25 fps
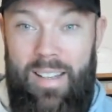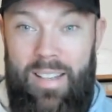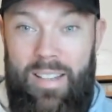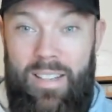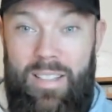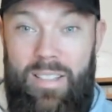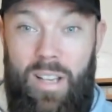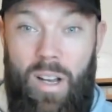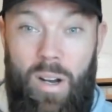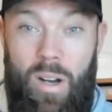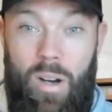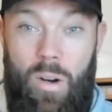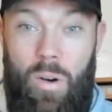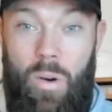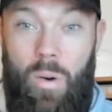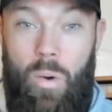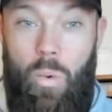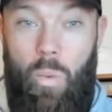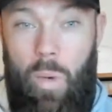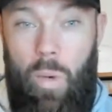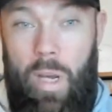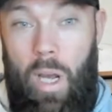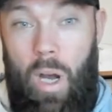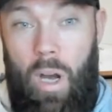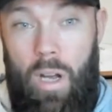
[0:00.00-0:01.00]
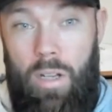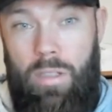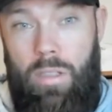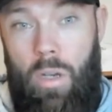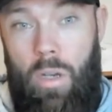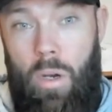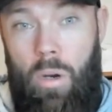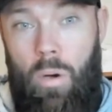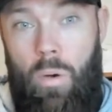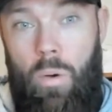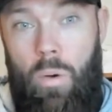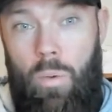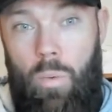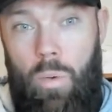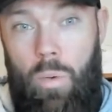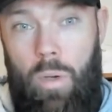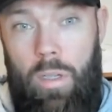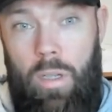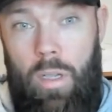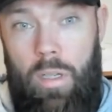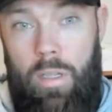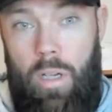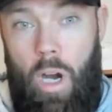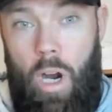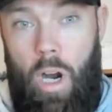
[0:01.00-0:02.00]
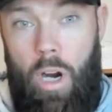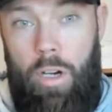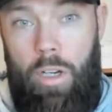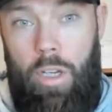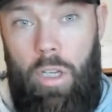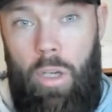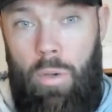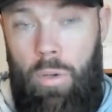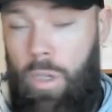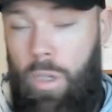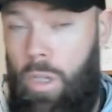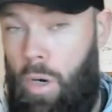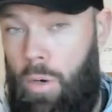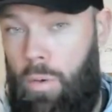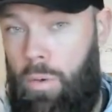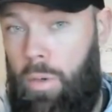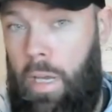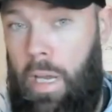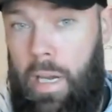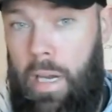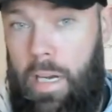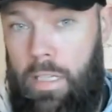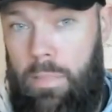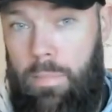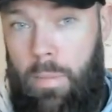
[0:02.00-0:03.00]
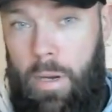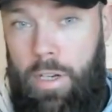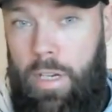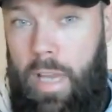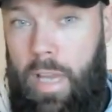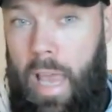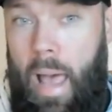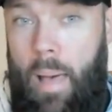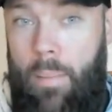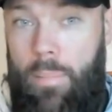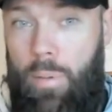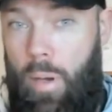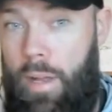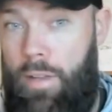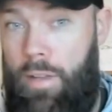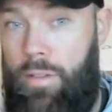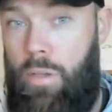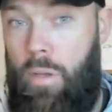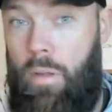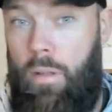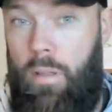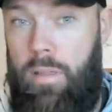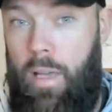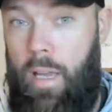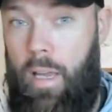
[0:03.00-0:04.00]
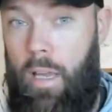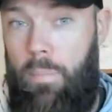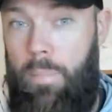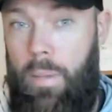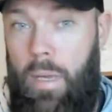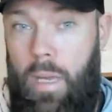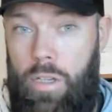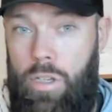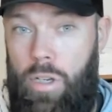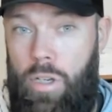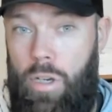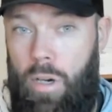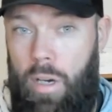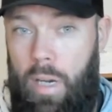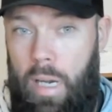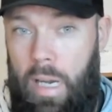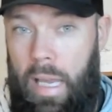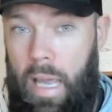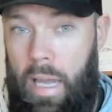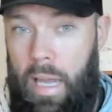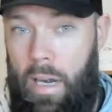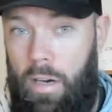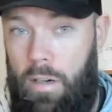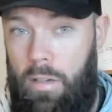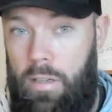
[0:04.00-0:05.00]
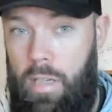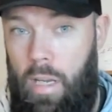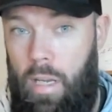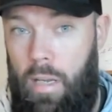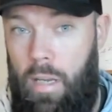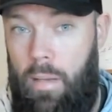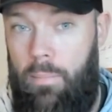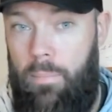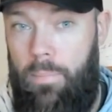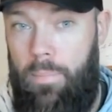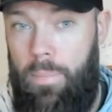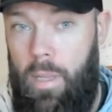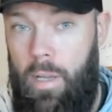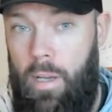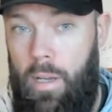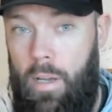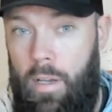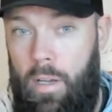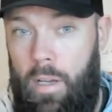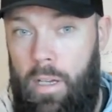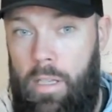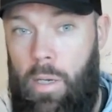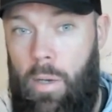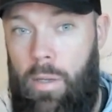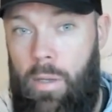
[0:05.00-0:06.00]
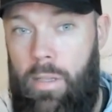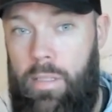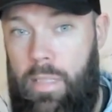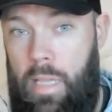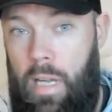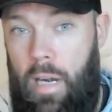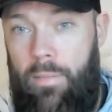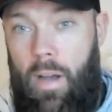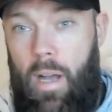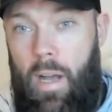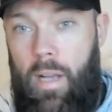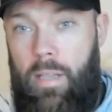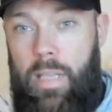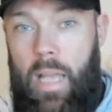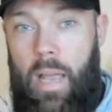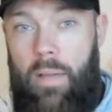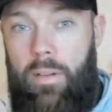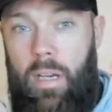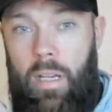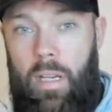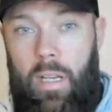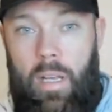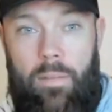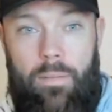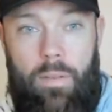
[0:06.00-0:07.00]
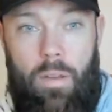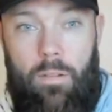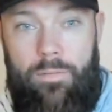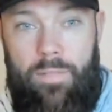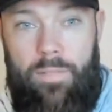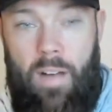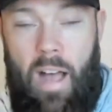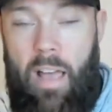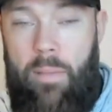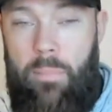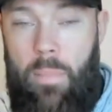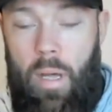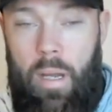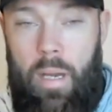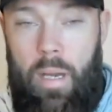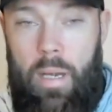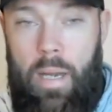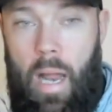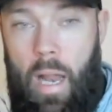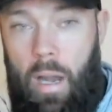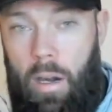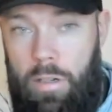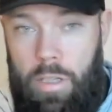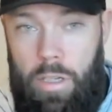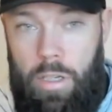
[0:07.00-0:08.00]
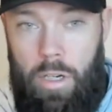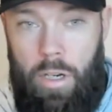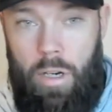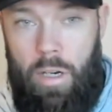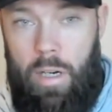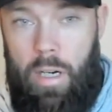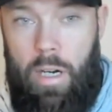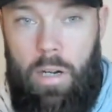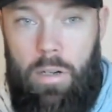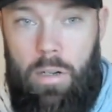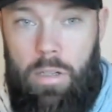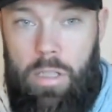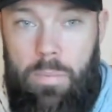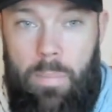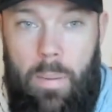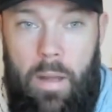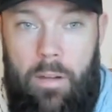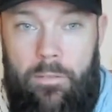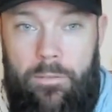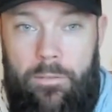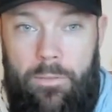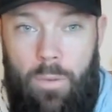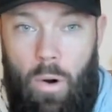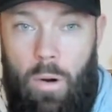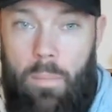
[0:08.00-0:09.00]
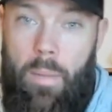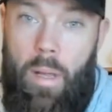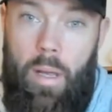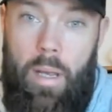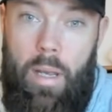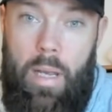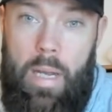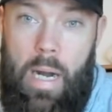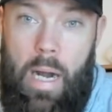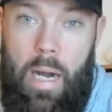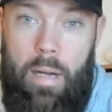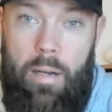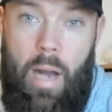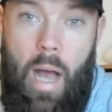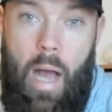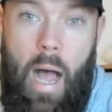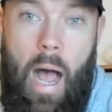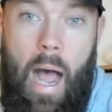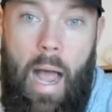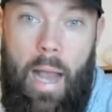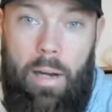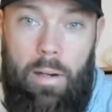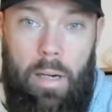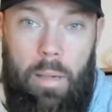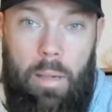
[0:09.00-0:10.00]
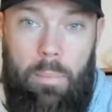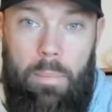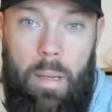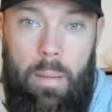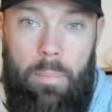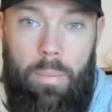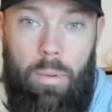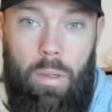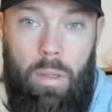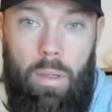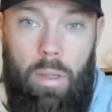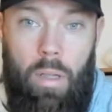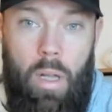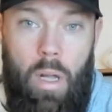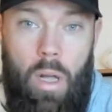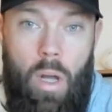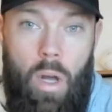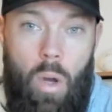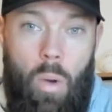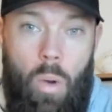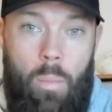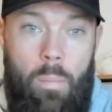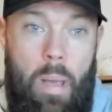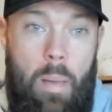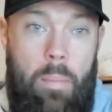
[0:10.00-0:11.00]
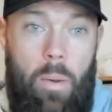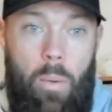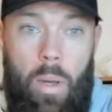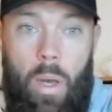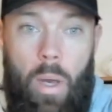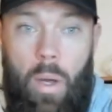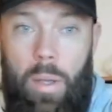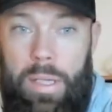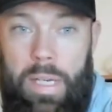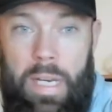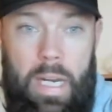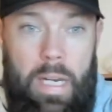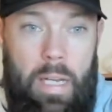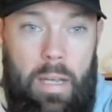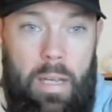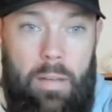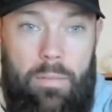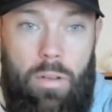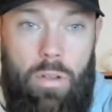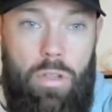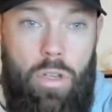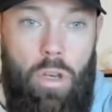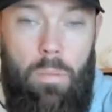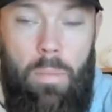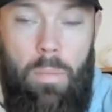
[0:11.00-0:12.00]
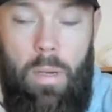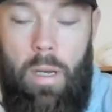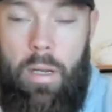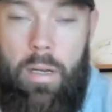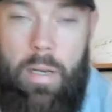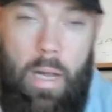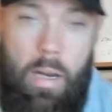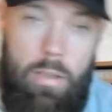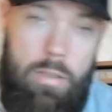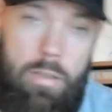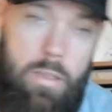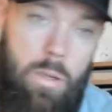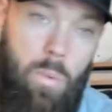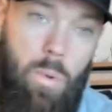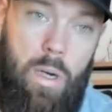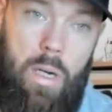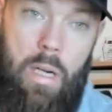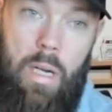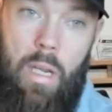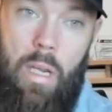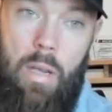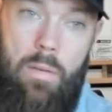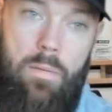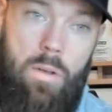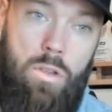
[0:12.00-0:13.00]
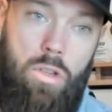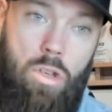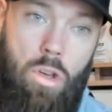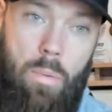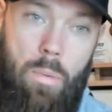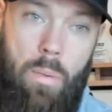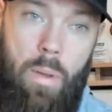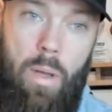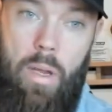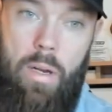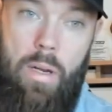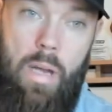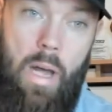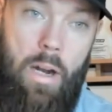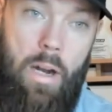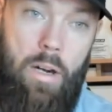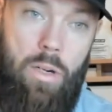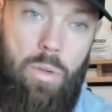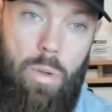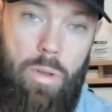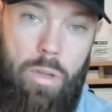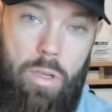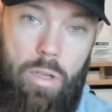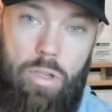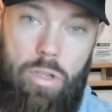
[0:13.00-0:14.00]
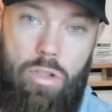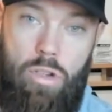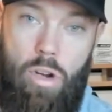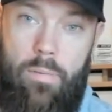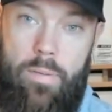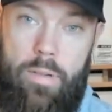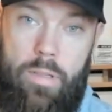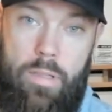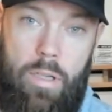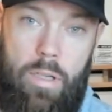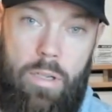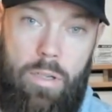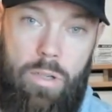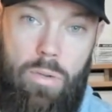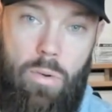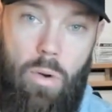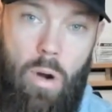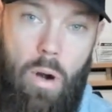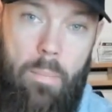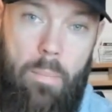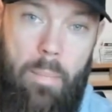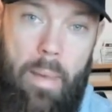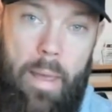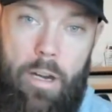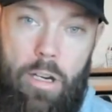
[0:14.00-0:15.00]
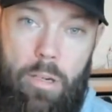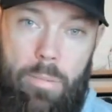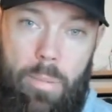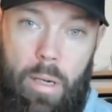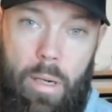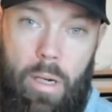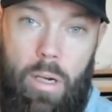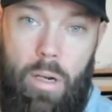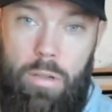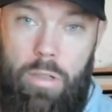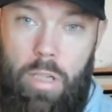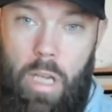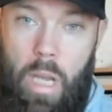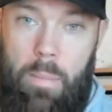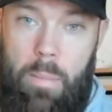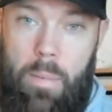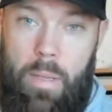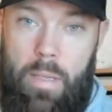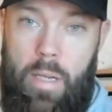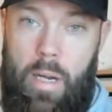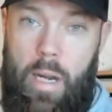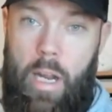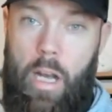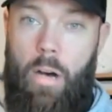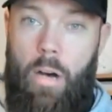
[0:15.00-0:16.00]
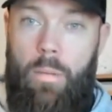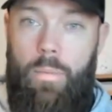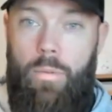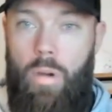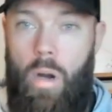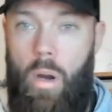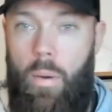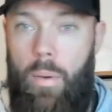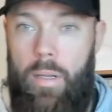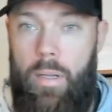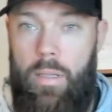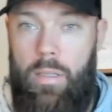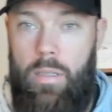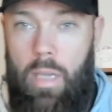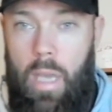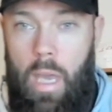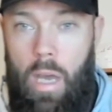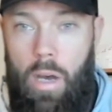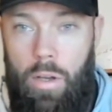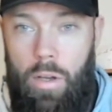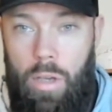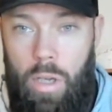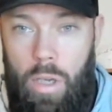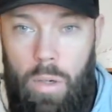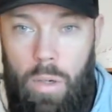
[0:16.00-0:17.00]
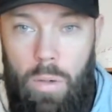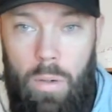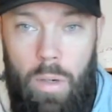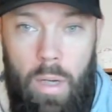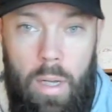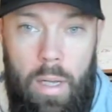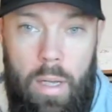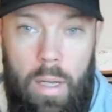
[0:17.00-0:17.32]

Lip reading: So we also will argue you don't need as much capital as you think, because you're going to get our team. So instead of us having to give you $5 million and you're going to go spend $4 million on hiring people, maybe we only need to give you $2 million and we're going to give you $2 million worth of services through our management co-team that's going to help grow and scale you